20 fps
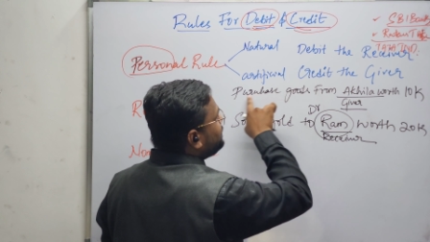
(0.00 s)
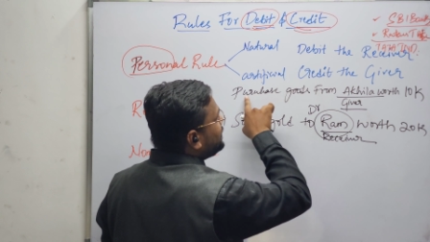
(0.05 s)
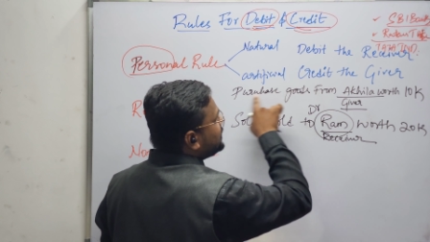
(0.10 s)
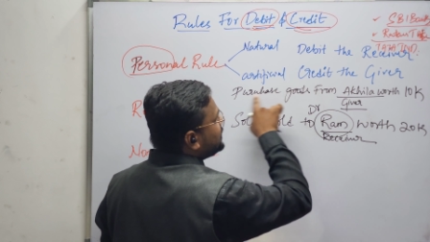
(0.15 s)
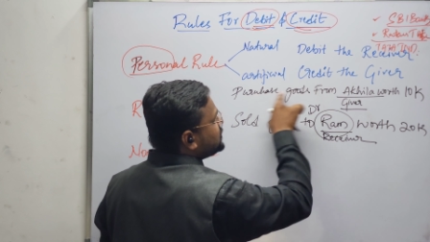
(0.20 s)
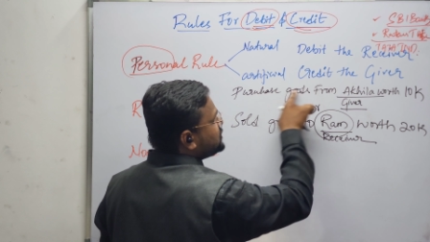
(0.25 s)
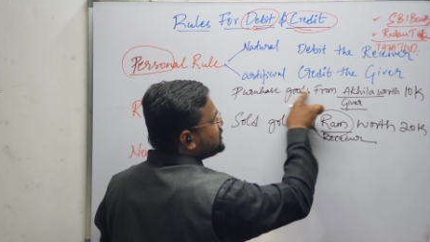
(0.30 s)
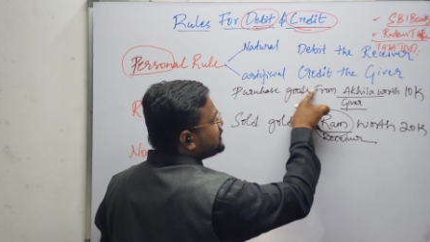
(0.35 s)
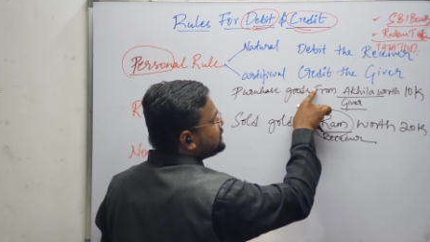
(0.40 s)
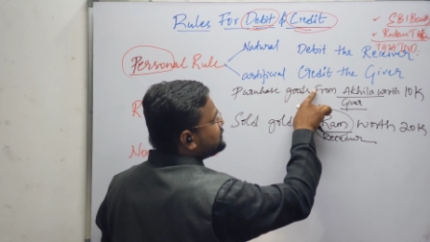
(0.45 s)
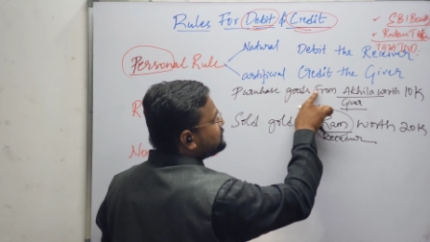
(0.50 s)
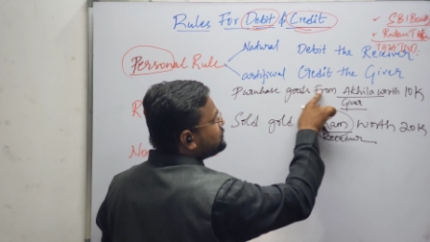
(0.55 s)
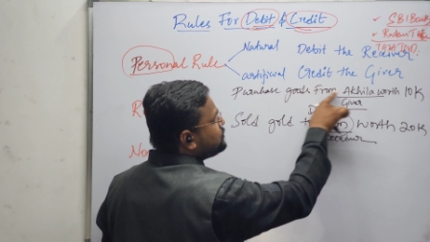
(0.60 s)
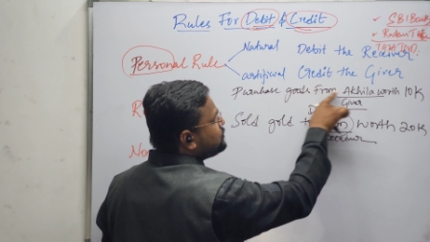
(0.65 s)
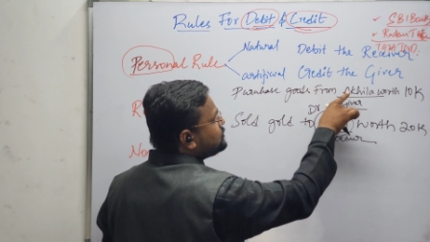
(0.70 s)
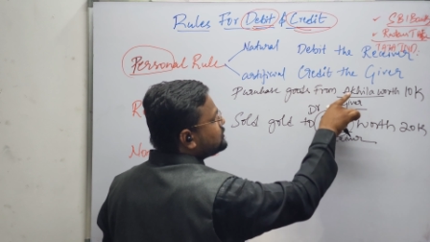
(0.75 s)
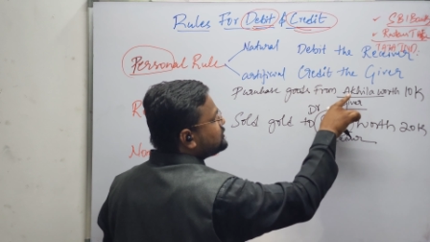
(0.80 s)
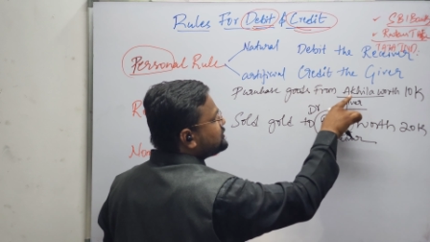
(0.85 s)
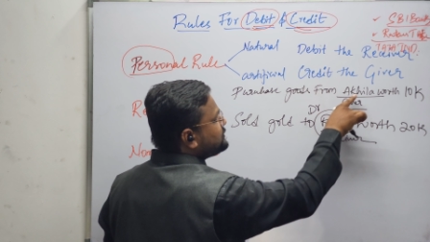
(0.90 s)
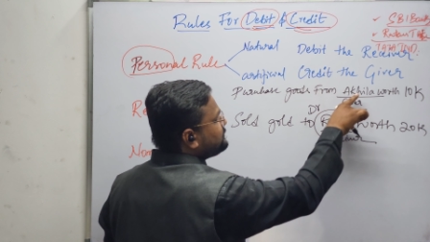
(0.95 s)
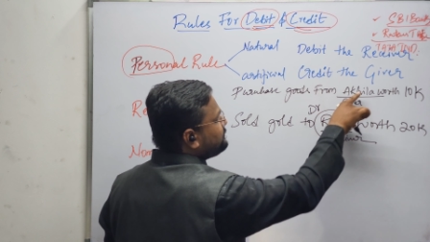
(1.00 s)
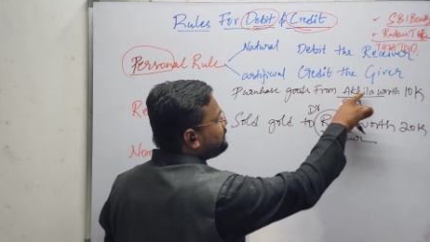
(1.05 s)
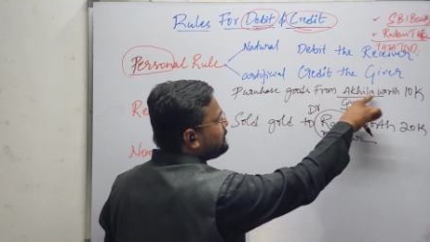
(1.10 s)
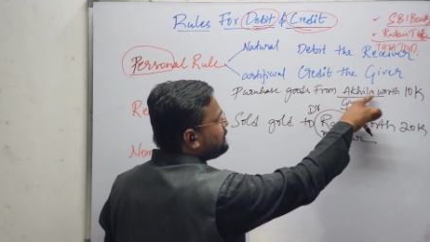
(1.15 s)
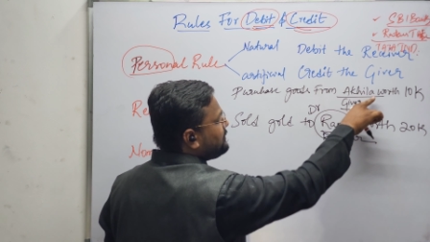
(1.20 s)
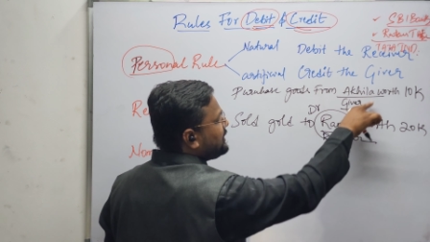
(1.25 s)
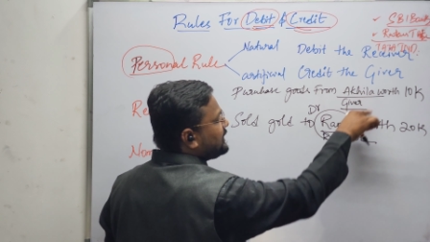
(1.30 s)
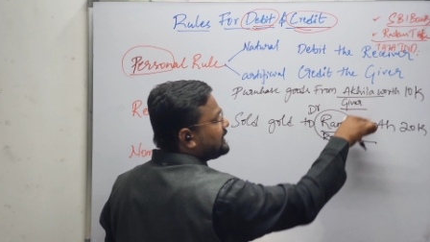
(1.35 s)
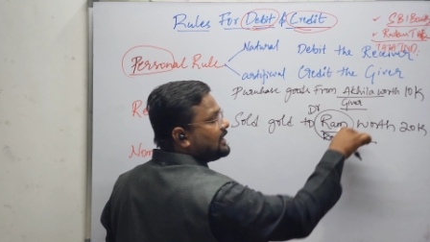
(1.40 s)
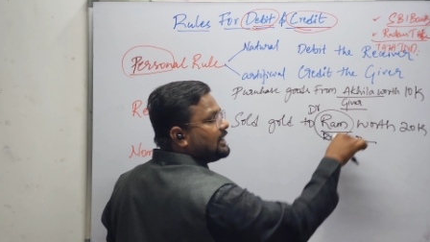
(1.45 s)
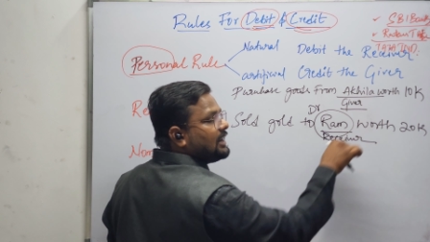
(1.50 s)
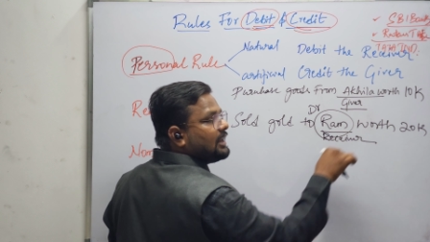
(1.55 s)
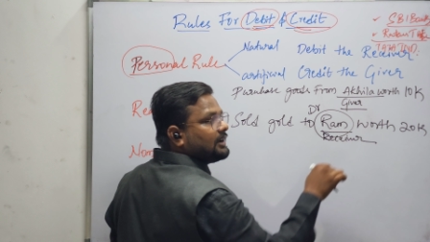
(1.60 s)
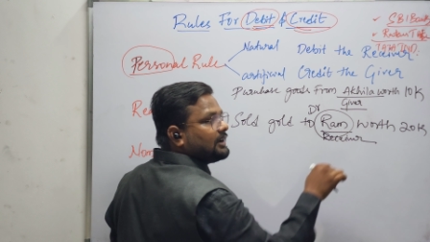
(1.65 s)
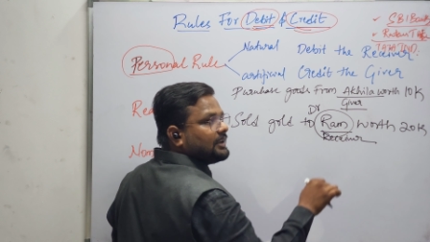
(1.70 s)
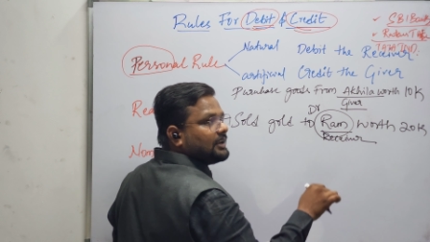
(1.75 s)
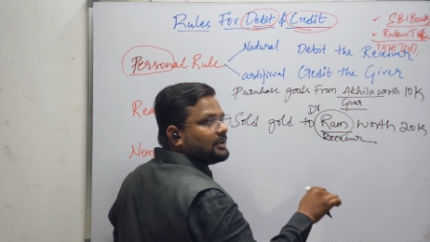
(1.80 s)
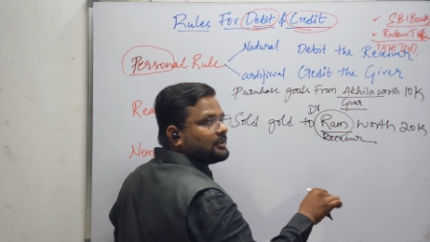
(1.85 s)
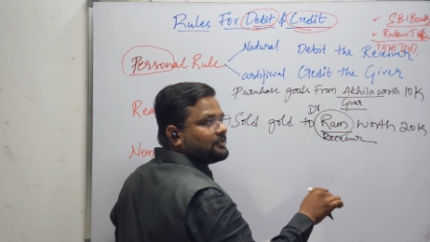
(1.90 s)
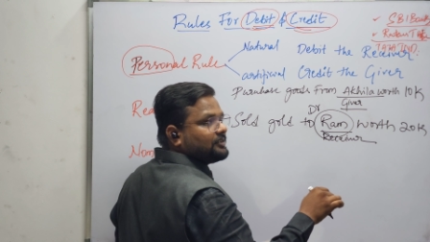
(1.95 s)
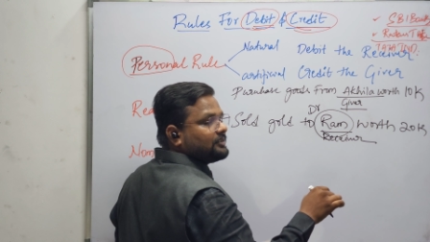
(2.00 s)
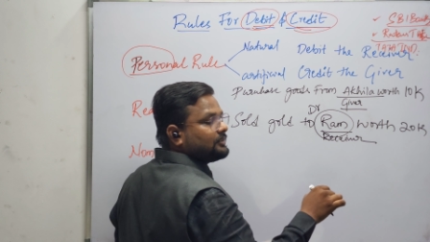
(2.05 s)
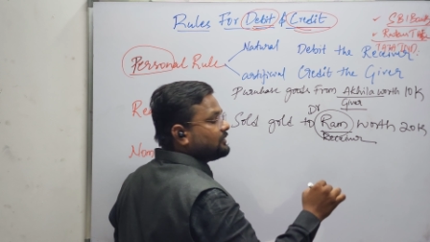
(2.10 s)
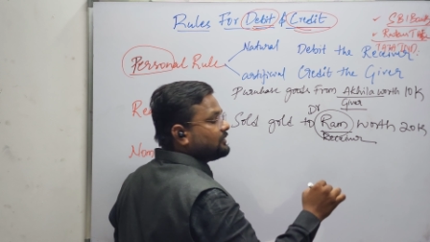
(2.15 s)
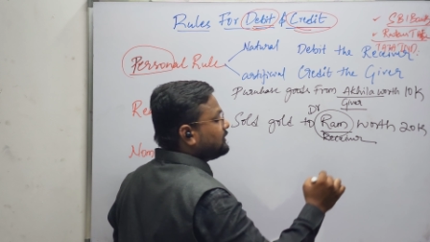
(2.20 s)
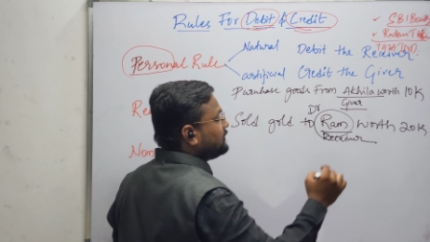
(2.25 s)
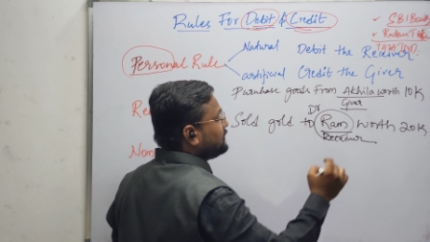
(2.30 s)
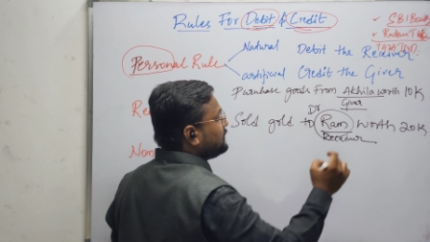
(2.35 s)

purchase goods from Akhila case,